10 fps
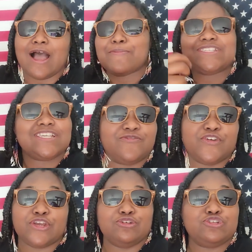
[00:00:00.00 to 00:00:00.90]
I'm a
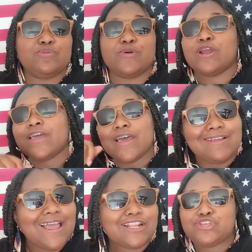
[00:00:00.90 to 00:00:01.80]
six-figure YouTuber.
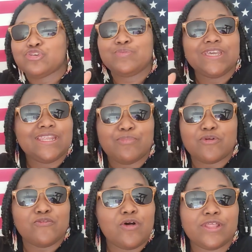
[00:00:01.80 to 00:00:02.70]
Got $2 million in
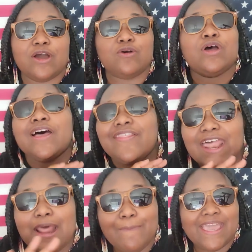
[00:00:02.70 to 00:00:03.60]
portfolio
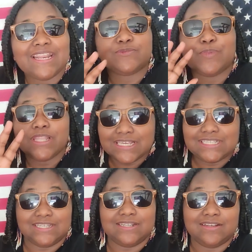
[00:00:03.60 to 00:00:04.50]
that I manage. But
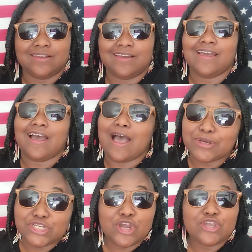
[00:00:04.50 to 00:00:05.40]
listen, I'm
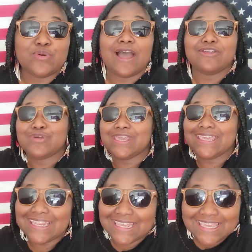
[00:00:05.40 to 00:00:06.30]
going to show you how you can
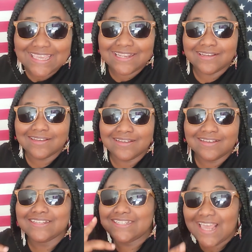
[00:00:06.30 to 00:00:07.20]
get in
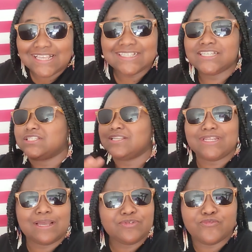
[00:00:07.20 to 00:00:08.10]
to tax liens,
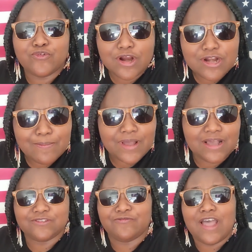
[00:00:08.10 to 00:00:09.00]
sometimes for $400,
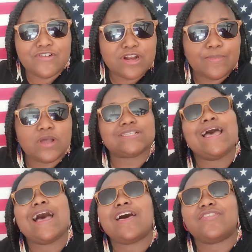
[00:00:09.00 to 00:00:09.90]
$500,
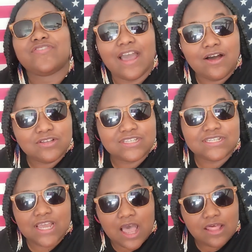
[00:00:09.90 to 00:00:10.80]

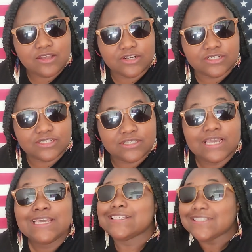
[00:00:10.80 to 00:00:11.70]
$1,000.
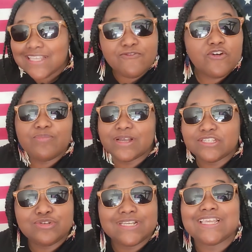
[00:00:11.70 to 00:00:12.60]
Several of my
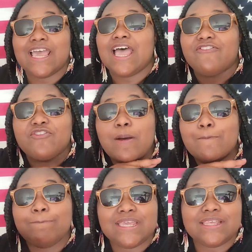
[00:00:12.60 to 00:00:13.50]
students have
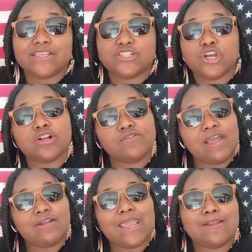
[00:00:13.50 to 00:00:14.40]
immediately turned
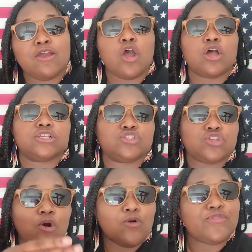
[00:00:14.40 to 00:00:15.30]
around and
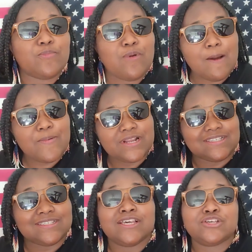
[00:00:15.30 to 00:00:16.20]
sold their
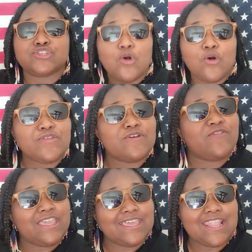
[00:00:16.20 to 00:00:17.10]
properties, sold their
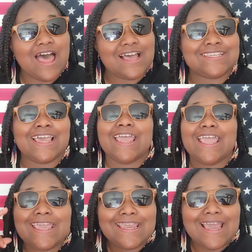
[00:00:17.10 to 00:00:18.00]
vacant lots,
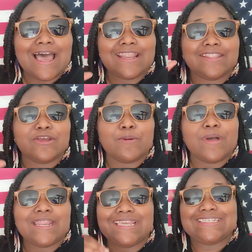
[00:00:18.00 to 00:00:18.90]
and gotten their
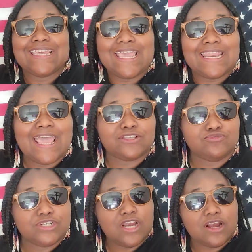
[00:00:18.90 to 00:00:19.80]
money 10x
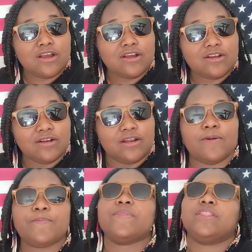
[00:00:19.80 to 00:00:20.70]
return.